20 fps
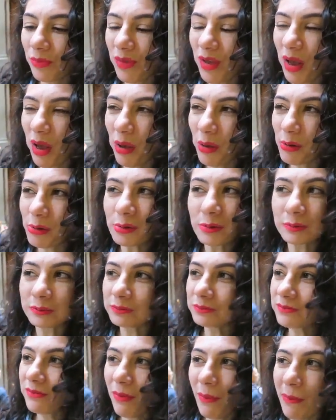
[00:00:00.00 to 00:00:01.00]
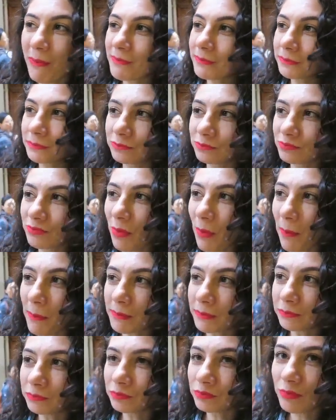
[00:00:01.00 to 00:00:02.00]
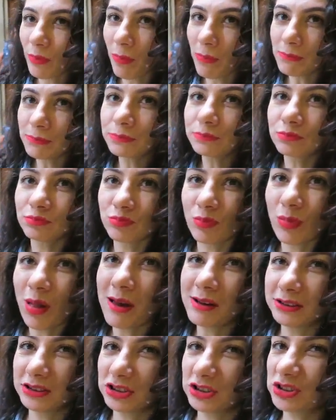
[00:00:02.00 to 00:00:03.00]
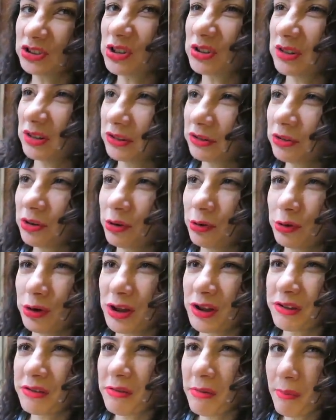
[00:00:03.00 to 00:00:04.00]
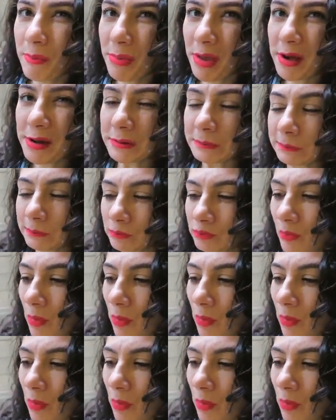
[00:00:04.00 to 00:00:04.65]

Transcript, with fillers: Oh. oh, it's chocolate from the it's inside. Chocolate coated, well. yeah.